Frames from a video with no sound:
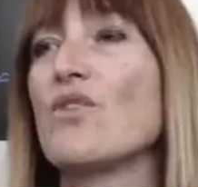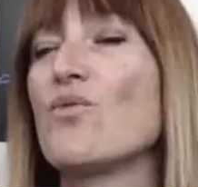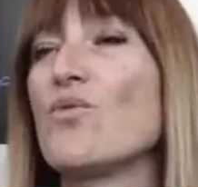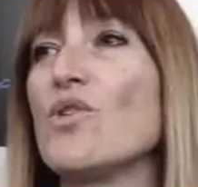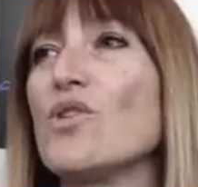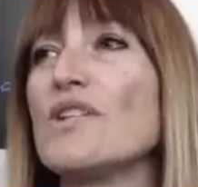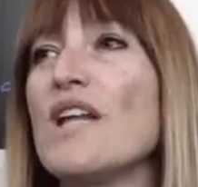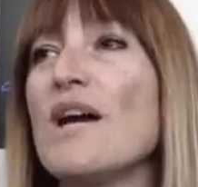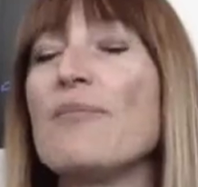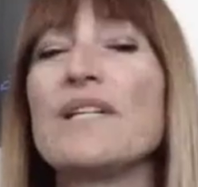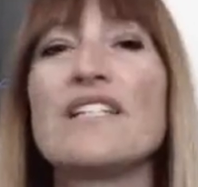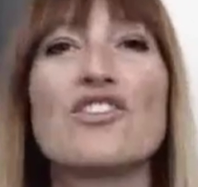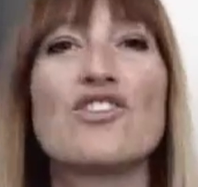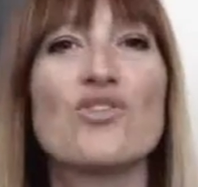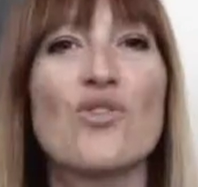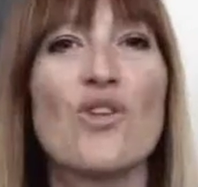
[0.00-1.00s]
Well, let me
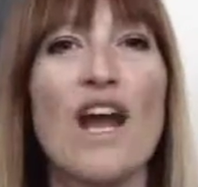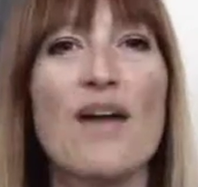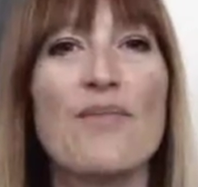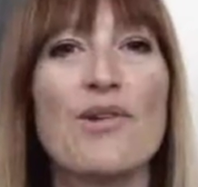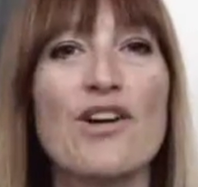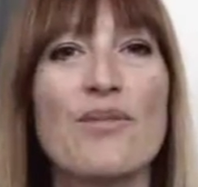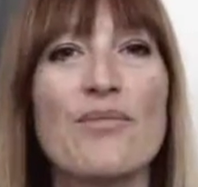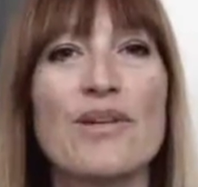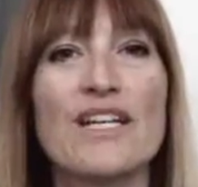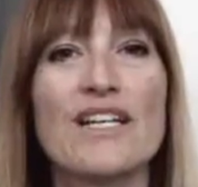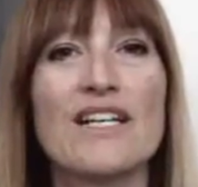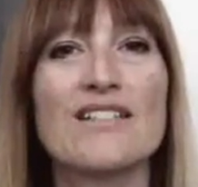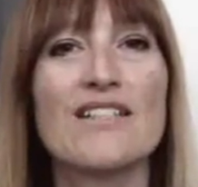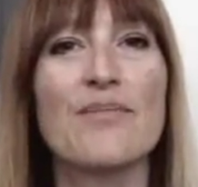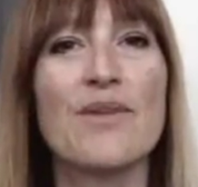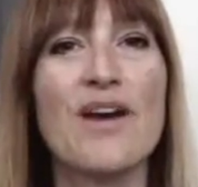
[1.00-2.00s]
describe her,
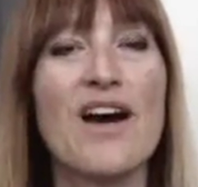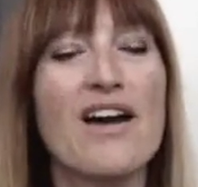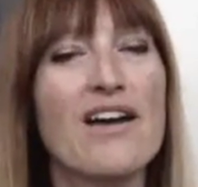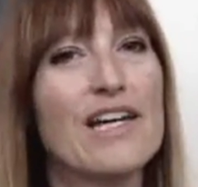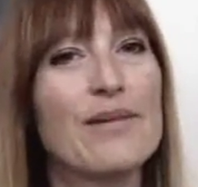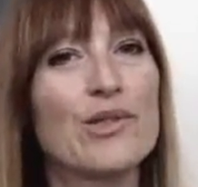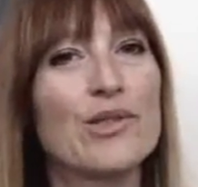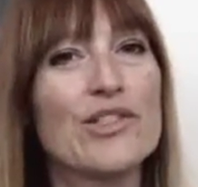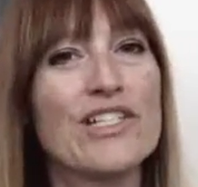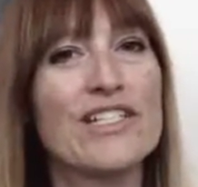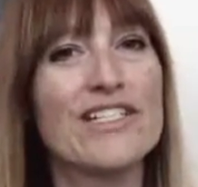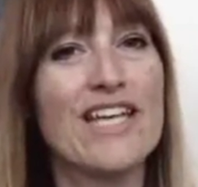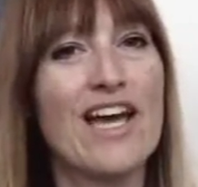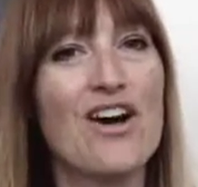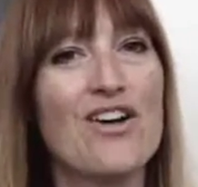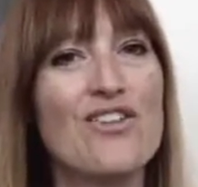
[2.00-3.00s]
because I'm not able to
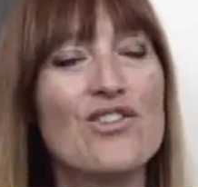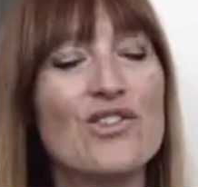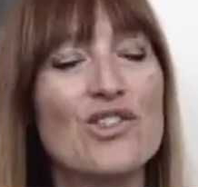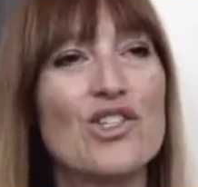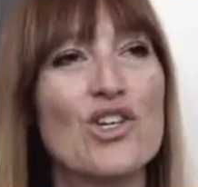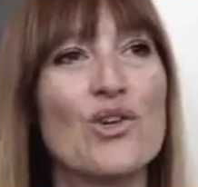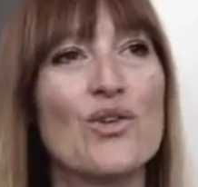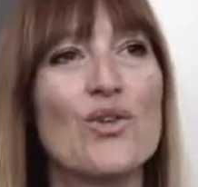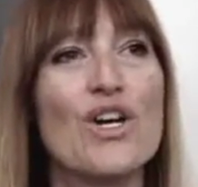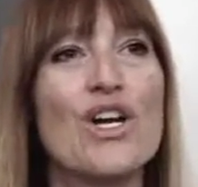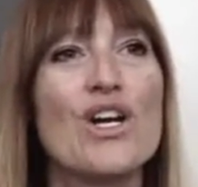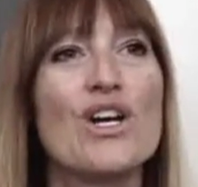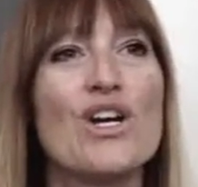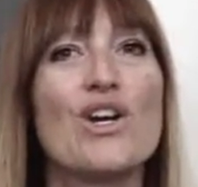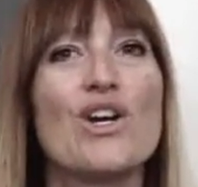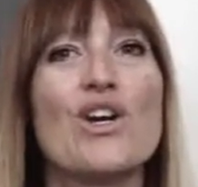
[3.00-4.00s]

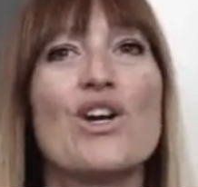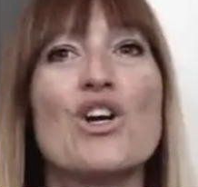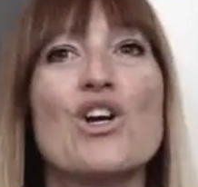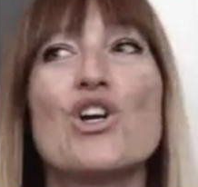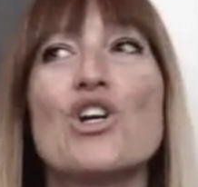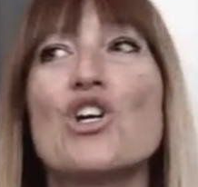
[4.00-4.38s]
tell.